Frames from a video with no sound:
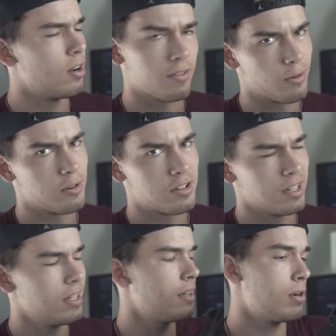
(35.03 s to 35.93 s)

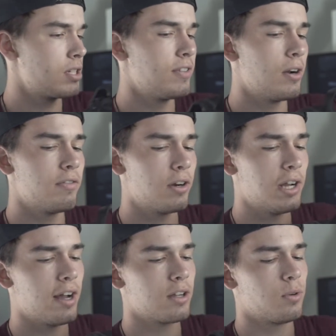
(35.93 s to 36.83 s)
unfortunately, but it's a very
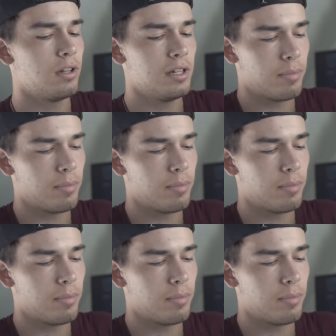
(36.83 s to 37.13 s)
high quality